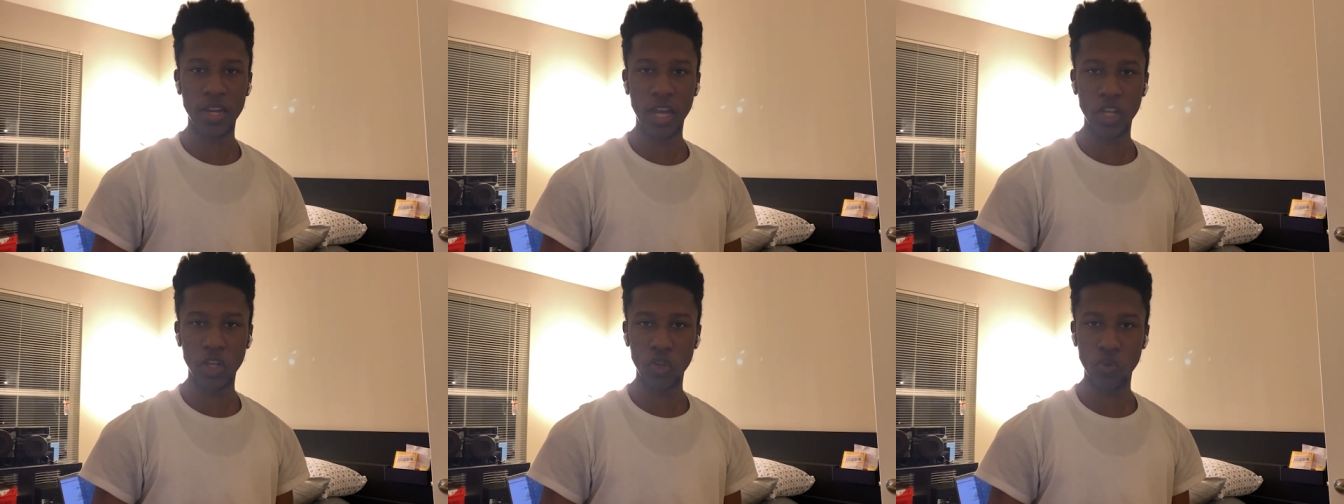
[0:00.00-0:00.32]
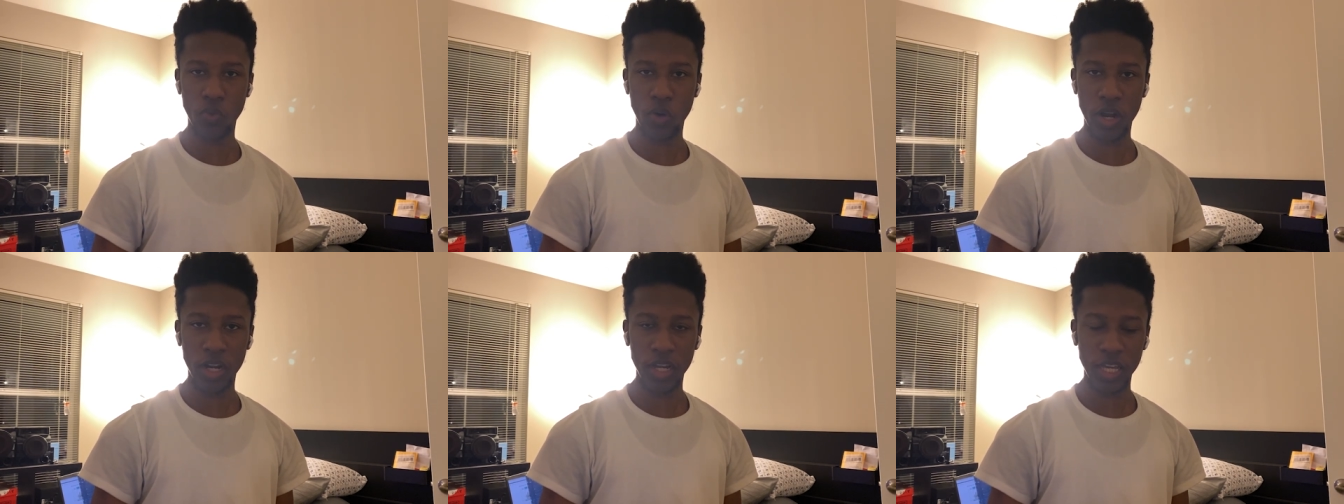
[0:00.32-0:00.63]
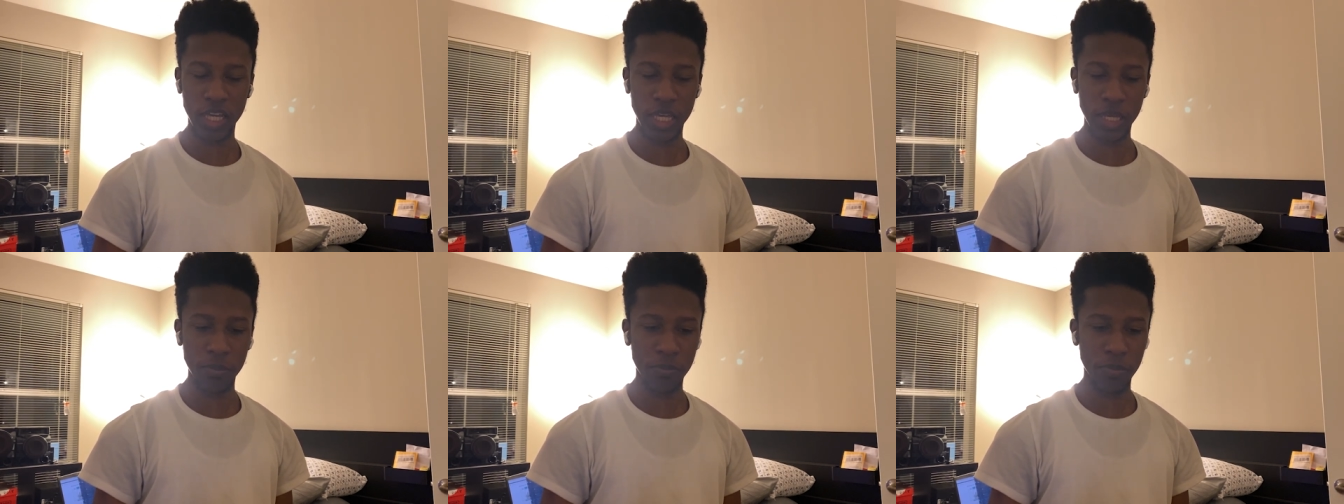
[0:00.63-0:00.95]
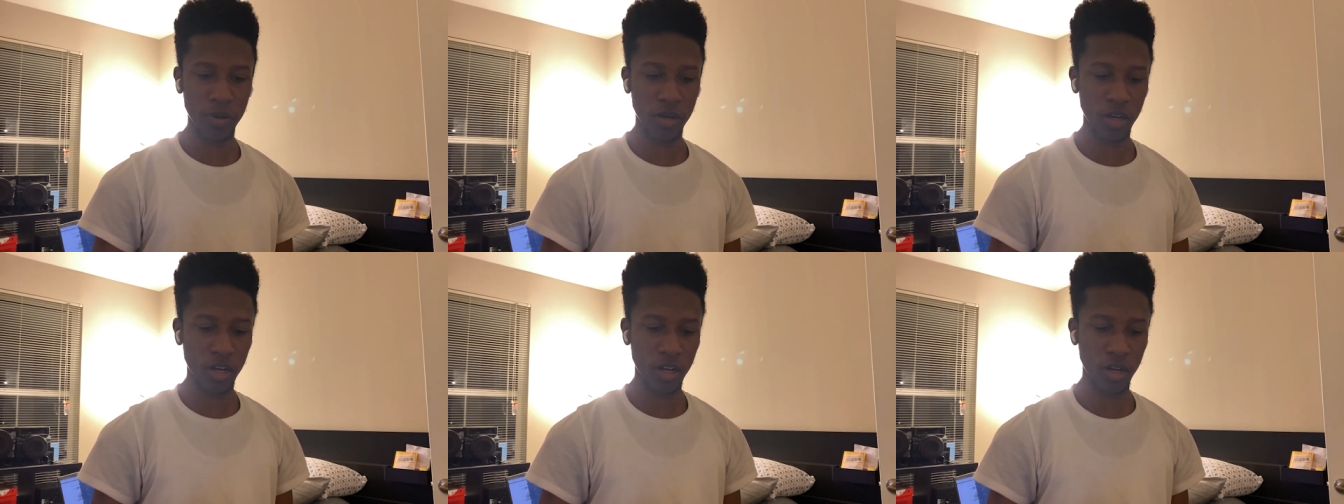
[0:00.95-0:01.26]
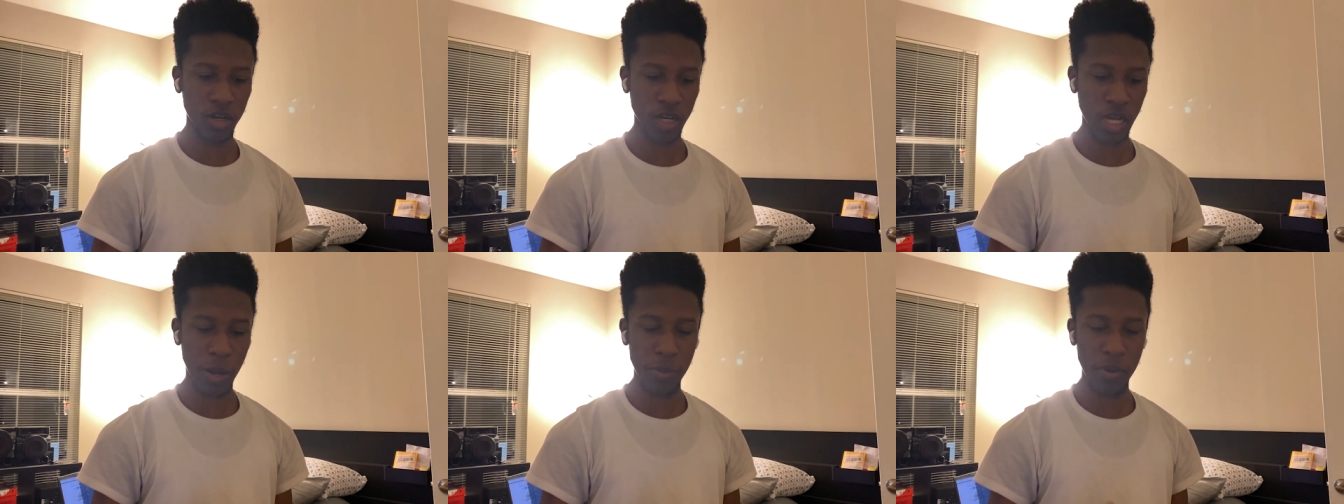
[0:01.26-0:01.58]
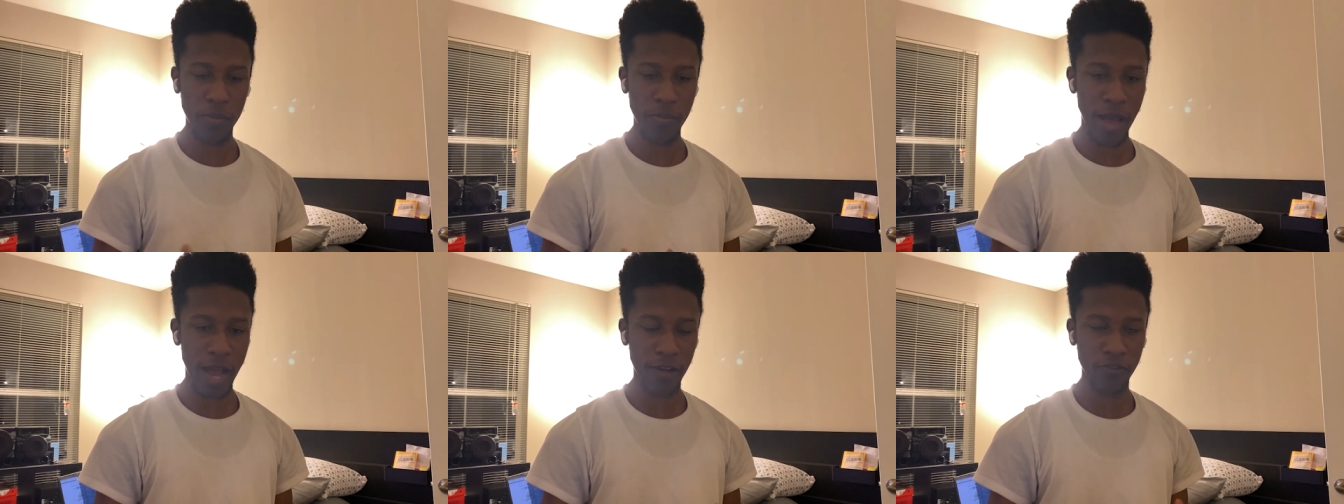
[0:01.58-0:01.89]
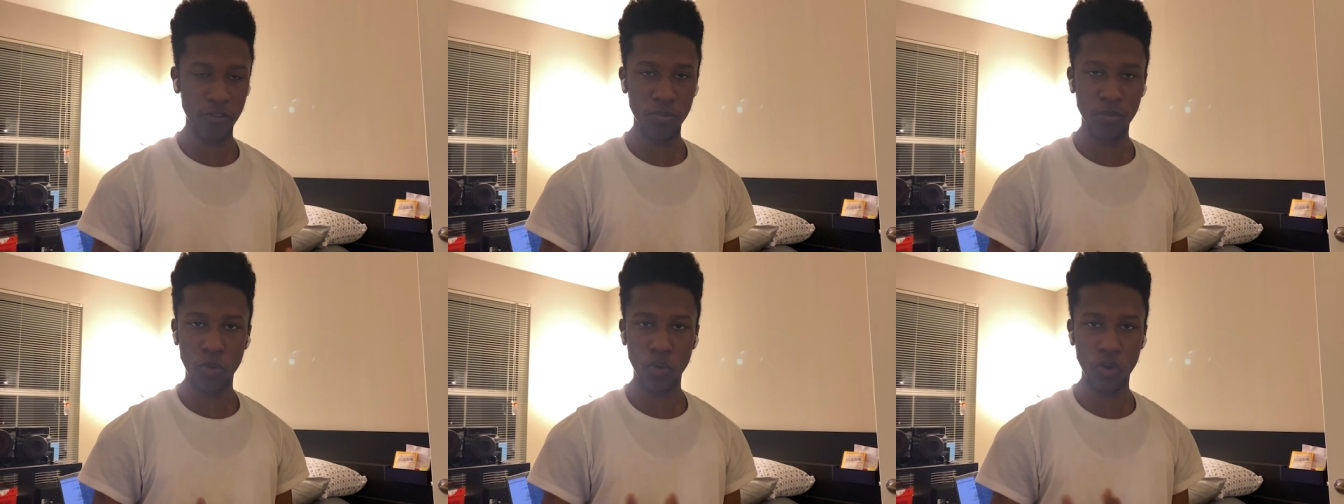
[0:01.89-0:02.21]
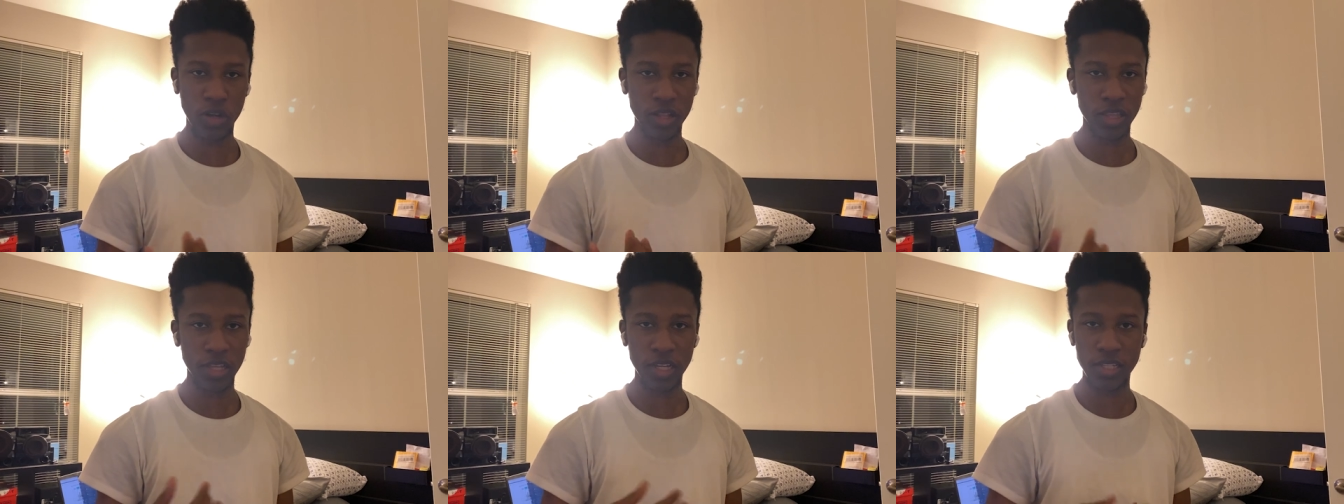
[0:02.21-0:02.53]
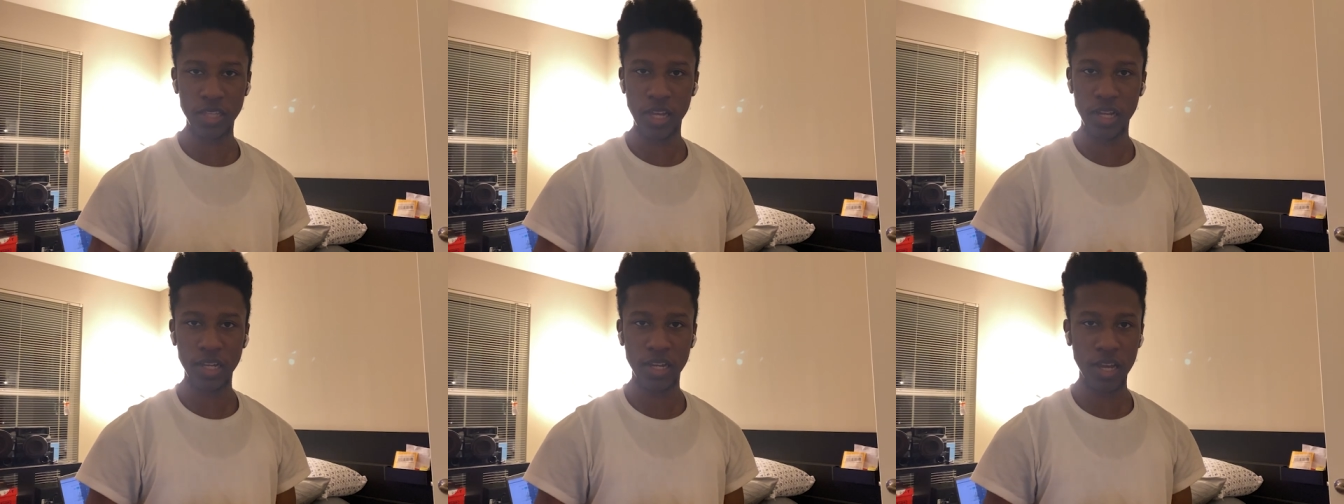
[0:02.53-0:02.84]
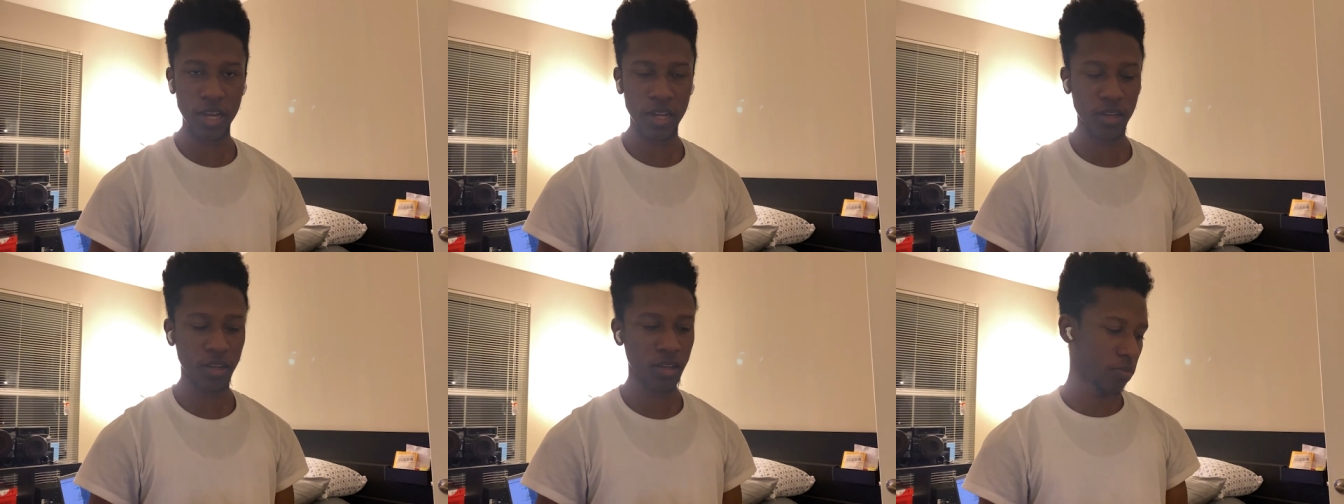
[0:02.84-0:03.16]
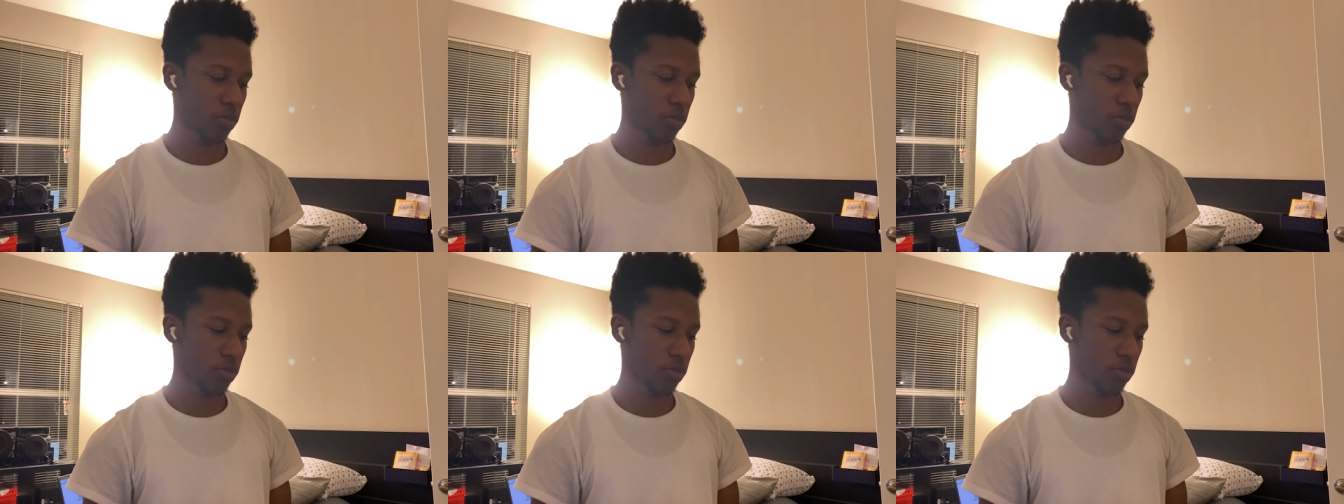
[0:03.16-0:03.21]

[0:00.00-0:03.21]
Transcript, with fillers: and that you want to keep uh, coming back for more and things like that.